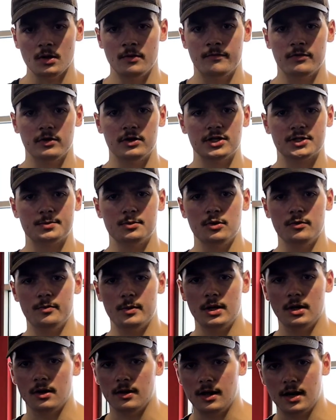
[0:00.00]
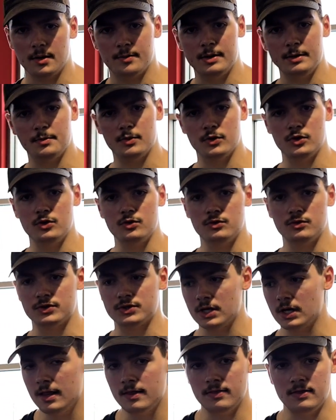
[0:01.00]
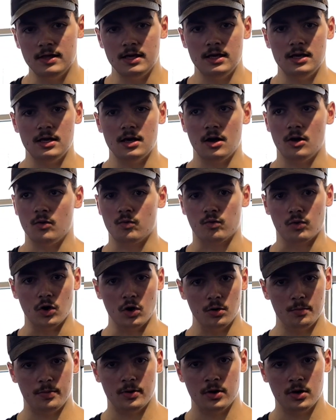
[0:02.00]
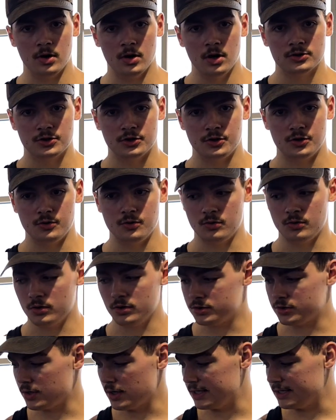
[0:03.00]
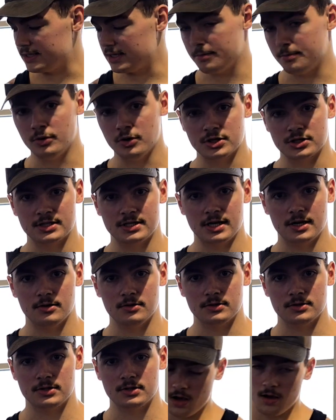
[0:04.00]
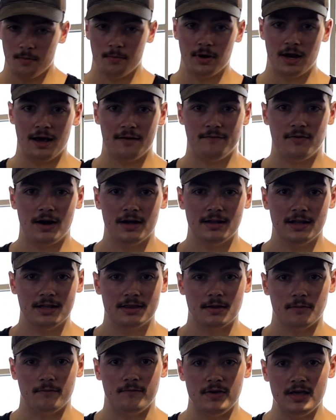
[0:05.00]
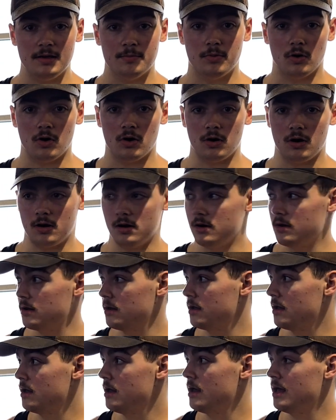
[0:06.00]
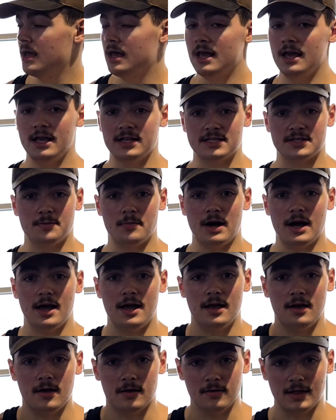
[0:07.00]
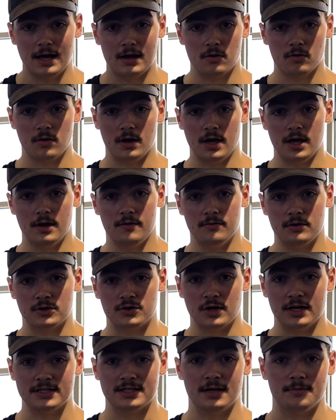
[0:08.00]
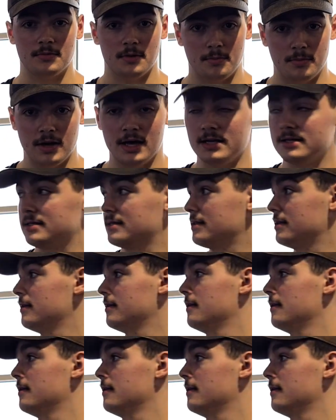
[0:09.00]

For this movement, a lot of people use the rope to do tricep pushdowns, but I find that the V-bar hits my lateral head of the tricep the best.